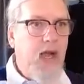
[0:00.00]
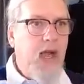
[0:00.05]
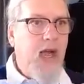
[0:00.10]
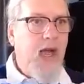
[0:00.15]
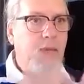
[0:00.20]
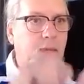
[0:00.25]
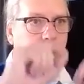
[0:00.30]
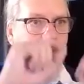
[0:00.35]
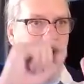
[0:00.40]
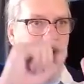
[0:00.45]

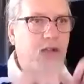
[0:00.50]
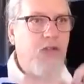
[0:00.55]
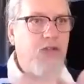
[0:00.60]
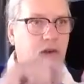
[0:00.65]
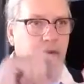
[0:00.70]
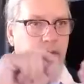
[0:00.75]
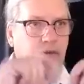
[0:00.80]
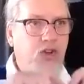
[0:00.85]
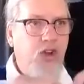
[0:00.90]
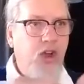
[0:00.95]
and make
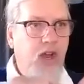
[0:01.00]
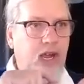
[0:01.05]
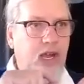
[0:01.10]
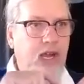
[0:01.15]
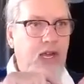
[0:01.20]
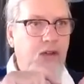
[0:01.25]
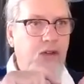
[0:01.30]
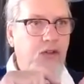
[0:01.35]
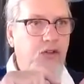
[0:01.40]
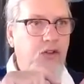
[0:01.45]
some
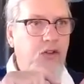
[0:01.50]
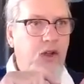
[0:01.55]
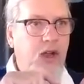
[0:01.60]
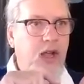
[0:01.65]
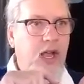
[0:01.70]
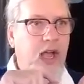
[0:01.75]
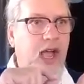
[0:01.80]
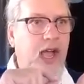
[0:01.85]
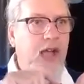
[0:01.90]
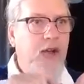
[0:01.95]
change
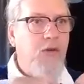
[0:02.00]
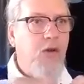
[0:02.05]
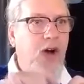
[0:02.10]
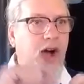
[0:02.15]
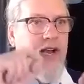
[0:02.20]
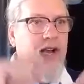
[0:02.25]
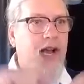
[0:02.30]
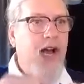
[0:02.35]
and write